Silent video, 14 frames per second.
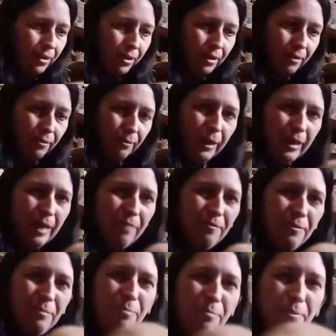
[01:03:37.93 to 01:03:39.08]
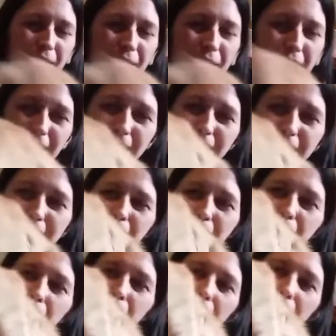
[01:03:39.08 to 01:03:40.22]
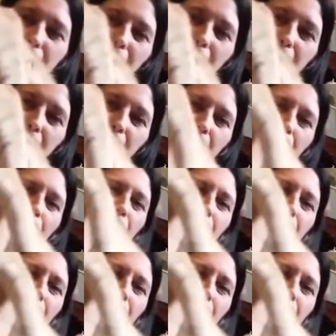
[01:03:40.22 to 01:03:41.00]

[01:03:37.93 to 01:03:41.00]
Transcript: Where have you been? Oh,